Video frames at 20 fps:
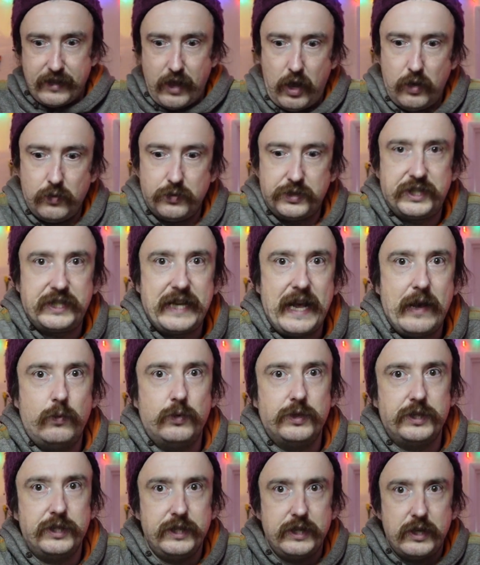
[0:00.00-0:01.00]
The whole set
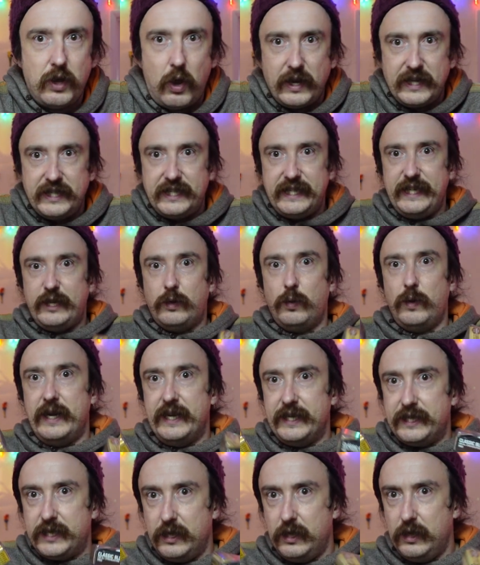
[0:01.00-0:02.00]
was ninety
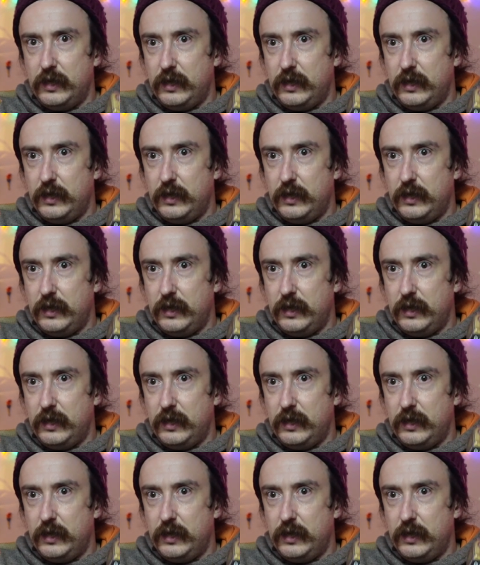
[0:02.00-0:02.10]
quid,